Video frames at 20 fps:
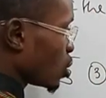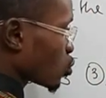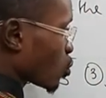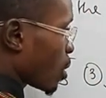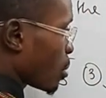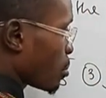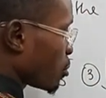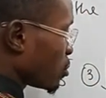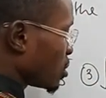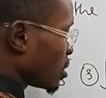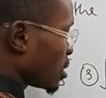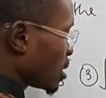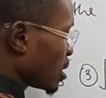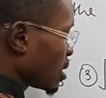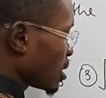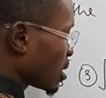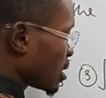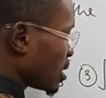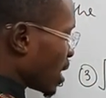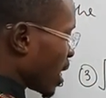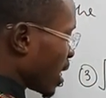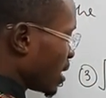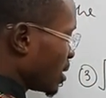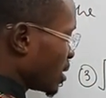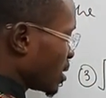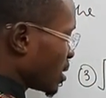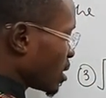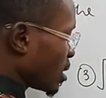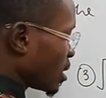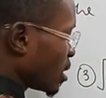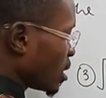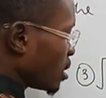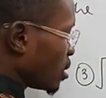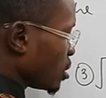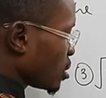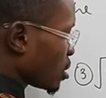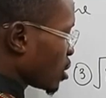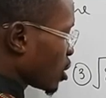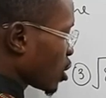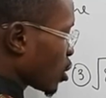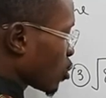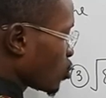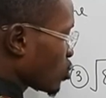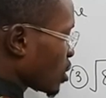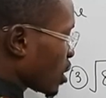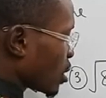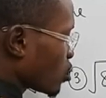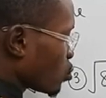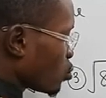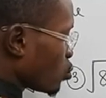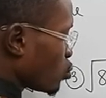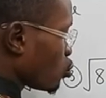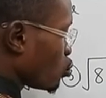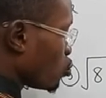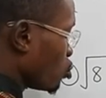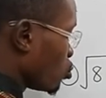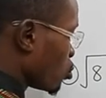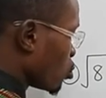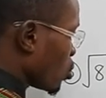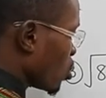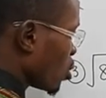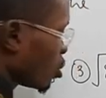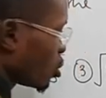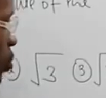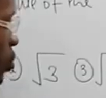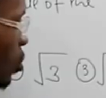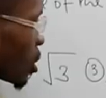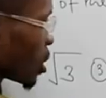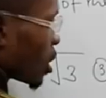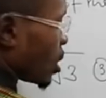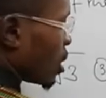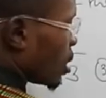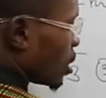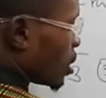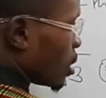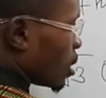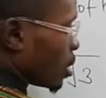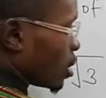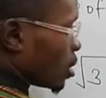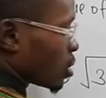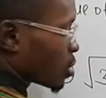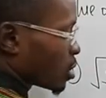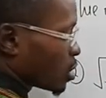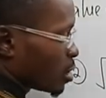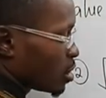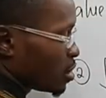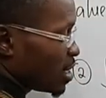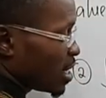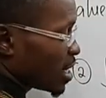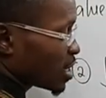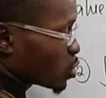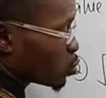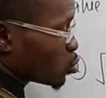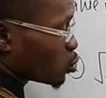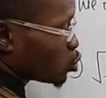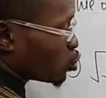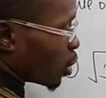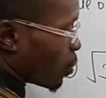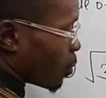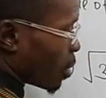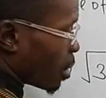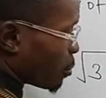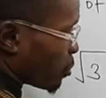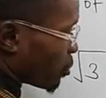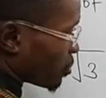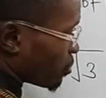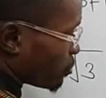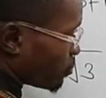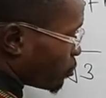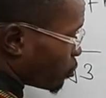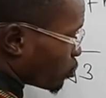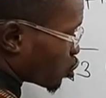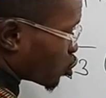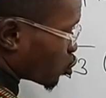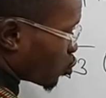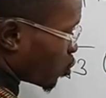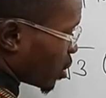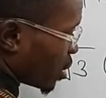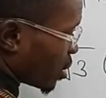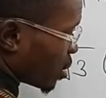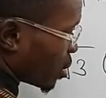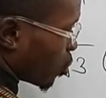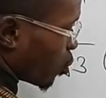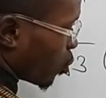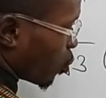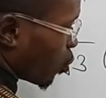So 1.69 is still closer to 2. Next, we'll try 1.4 square.